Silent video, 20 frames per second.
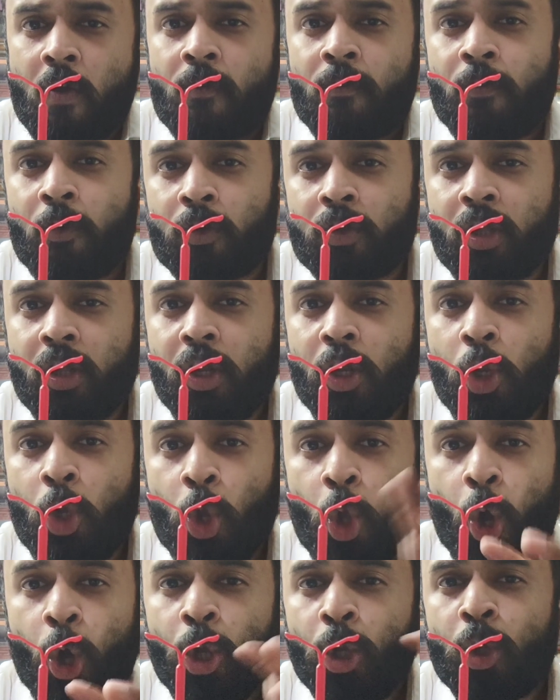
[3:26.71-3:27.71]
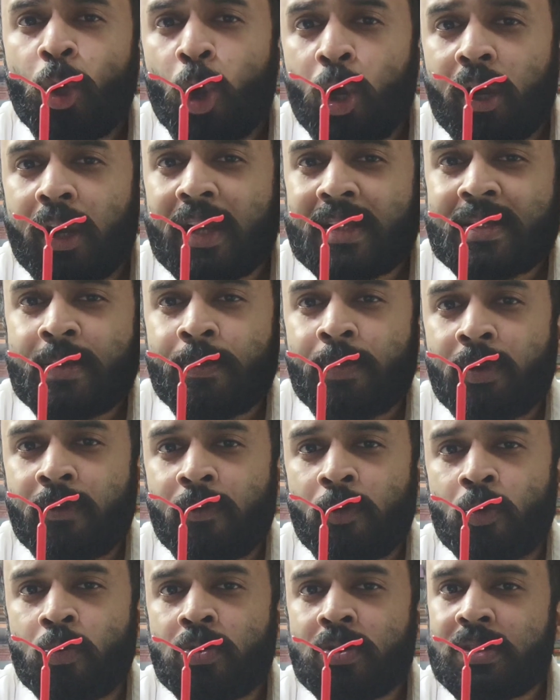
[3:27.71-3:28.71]
for the
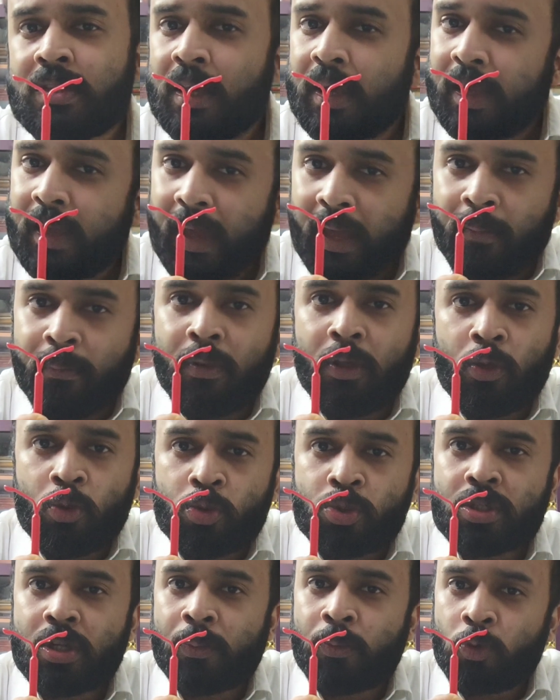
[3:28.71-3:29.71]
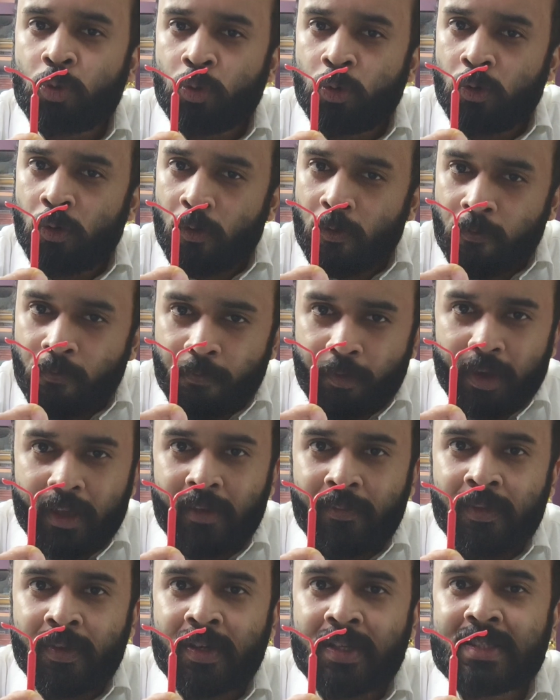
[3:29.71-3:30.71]
non-contraceptive use can be used up to
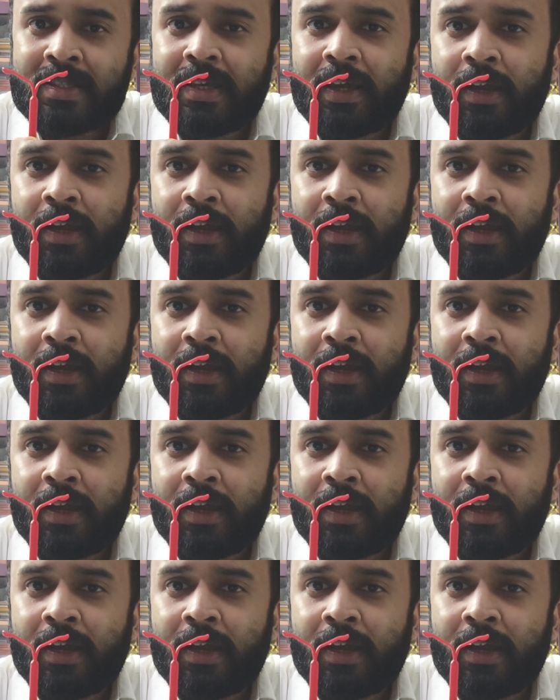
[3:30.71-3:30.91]
5 years,